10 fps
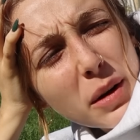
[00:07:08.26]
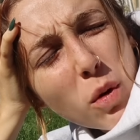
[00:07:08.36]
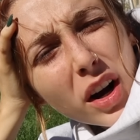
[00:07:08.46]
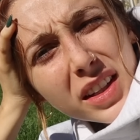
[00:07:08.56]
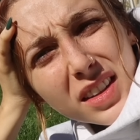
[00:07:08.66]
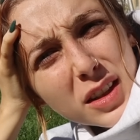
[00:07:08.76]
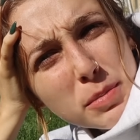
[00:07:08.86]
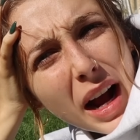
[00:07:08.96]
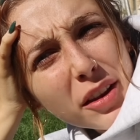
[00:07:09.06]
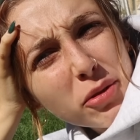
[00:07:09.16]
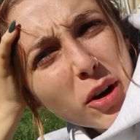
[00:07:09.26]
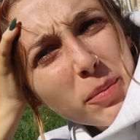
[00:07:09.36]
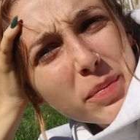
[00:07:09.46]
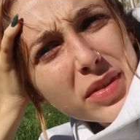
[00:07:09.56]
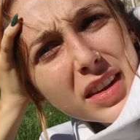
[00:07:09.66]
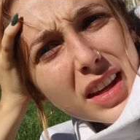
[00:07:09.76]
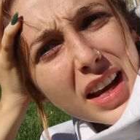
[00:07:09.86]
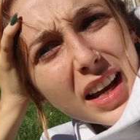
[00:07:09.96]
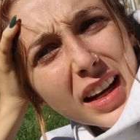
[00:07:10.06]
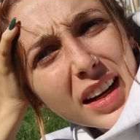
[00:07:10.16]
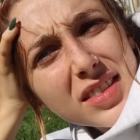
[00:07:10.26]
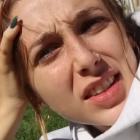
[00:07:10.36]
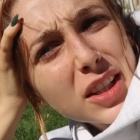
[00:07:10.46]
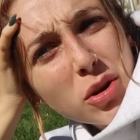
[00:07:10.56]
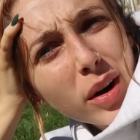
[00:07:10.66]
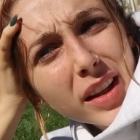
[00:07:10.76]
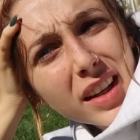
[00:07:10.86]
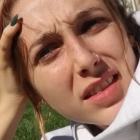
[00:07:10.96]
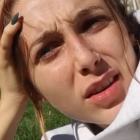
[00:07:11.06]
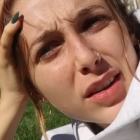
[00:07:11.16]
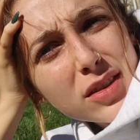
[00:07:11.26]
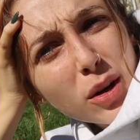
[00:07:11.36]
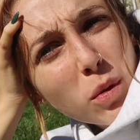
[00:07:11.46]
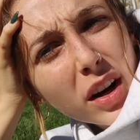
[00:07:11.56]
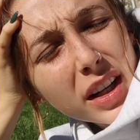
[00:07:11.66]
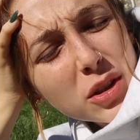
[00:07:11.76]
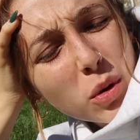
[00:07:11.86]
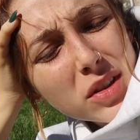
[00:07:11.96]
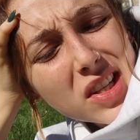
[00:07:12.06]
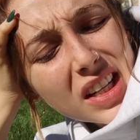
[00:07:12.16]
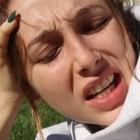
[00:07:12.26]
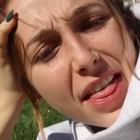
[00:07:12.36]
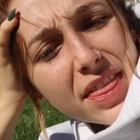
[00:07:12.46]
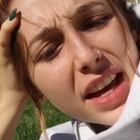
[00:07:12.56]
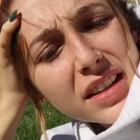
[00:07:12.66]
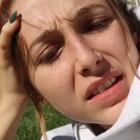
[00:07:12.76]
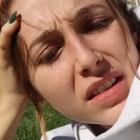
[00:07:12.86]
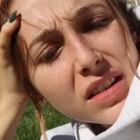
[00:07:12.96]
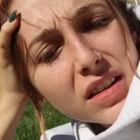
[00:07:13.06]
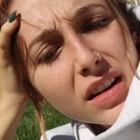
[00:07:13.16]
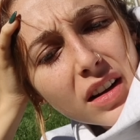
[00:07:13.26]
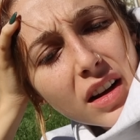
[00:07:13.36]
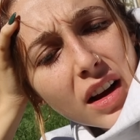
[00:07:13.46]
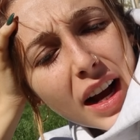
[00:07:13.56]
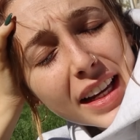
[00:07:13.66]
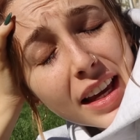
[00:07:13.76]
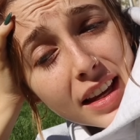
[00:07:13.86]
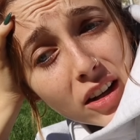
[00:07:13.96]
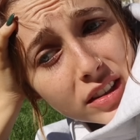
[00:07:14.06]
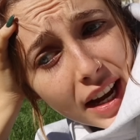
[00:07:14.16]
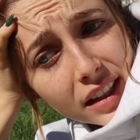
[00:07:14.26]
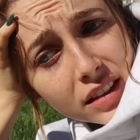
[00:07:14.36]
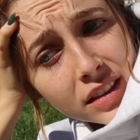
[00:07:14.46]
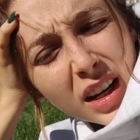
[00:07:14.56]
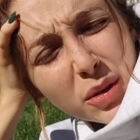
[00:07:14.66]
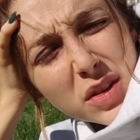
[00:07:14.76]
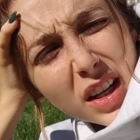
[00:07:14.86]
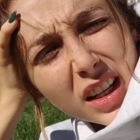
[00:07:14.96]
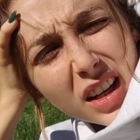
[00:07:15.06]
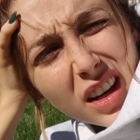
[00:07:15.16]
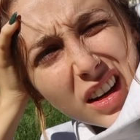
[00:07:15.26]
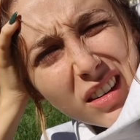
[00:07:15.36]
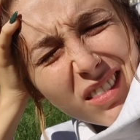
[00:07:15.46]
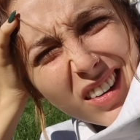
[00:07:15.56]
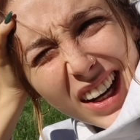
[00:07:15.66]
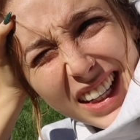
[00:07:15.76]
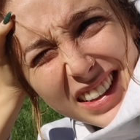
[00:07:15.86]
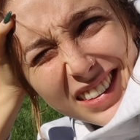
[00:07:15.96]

I walk into this bathroom and I see a toilet, so I start walking towards it, and then I get yelled at. And I was like, What?